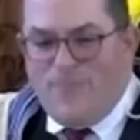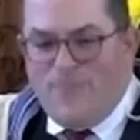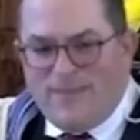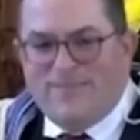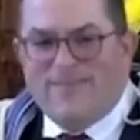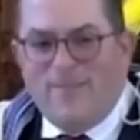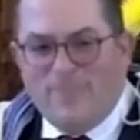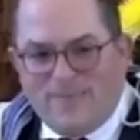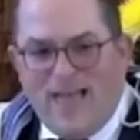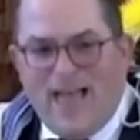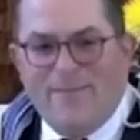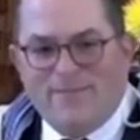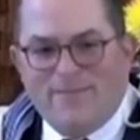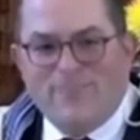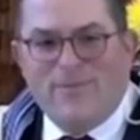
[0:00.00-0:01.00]
But
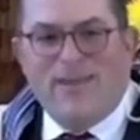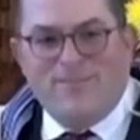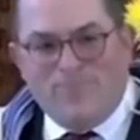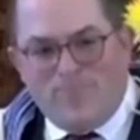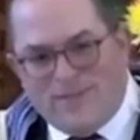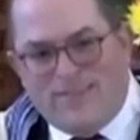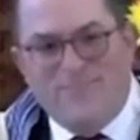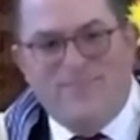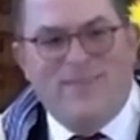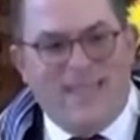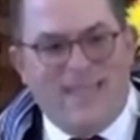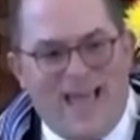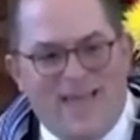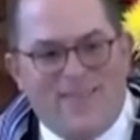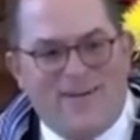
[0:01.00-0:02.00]
sometimes we can put them
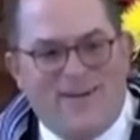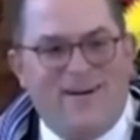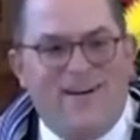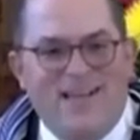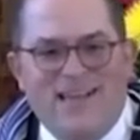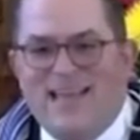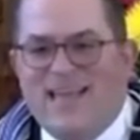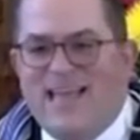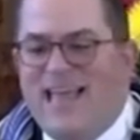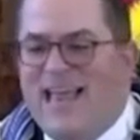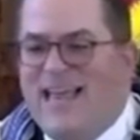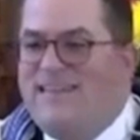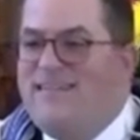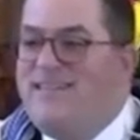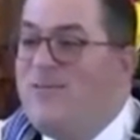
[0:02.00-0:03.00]
together
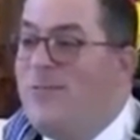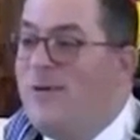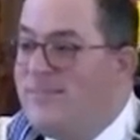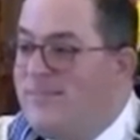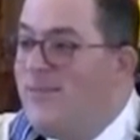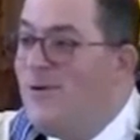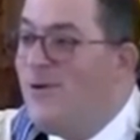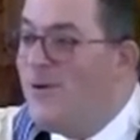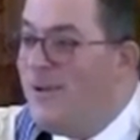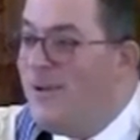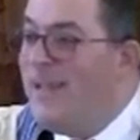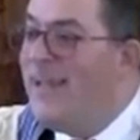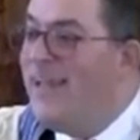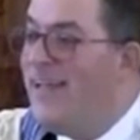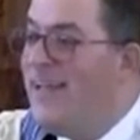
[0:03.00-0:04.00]
into a
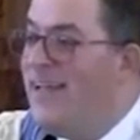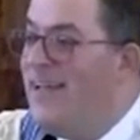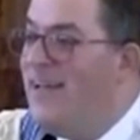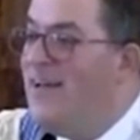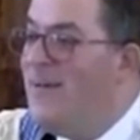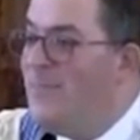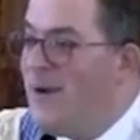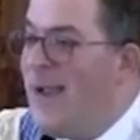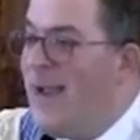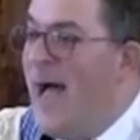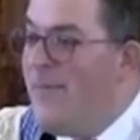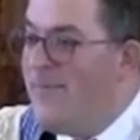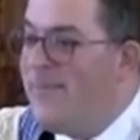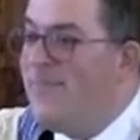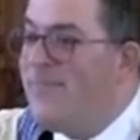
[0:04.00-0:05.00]
story,
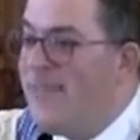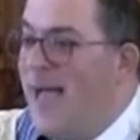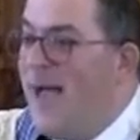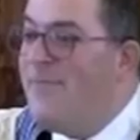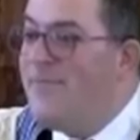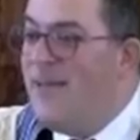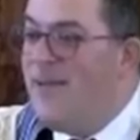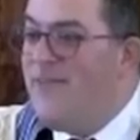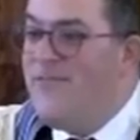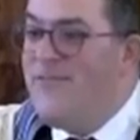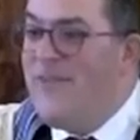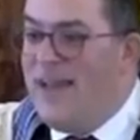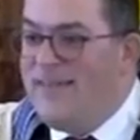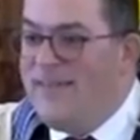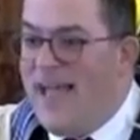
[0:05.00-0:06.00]
perhaps sometimes a
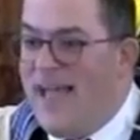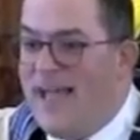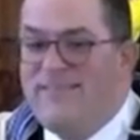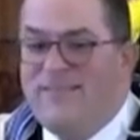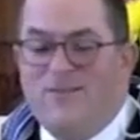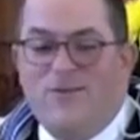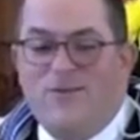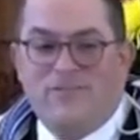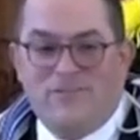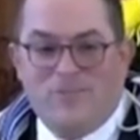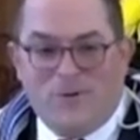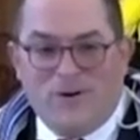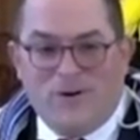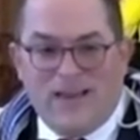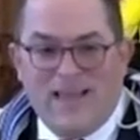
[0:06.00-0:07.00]
fantastical
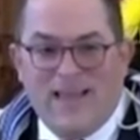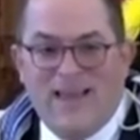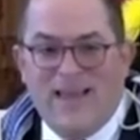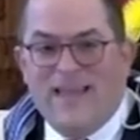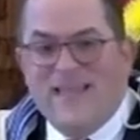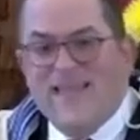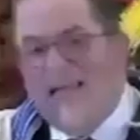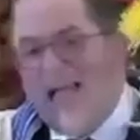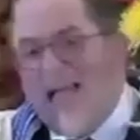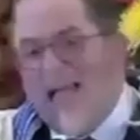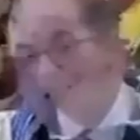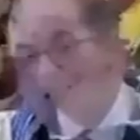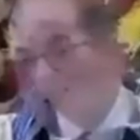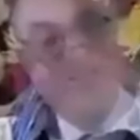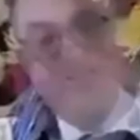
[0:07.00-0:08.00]
story,
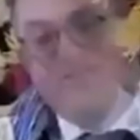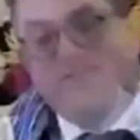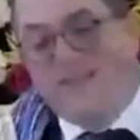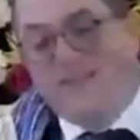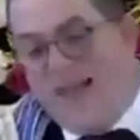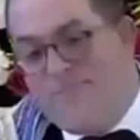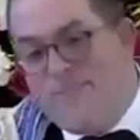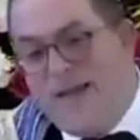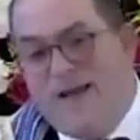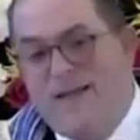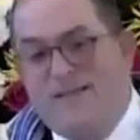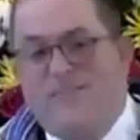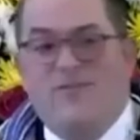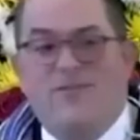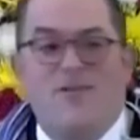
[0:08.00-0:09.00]
hence
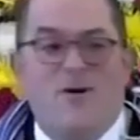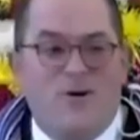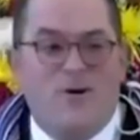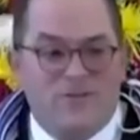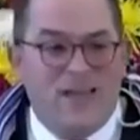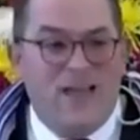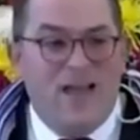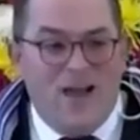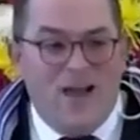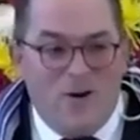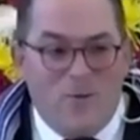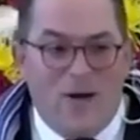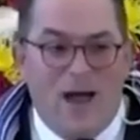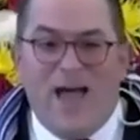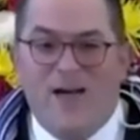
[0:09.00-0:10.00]
nightmares for those
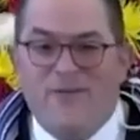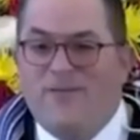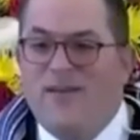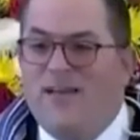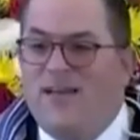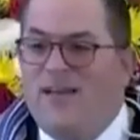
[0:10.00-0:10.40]
who have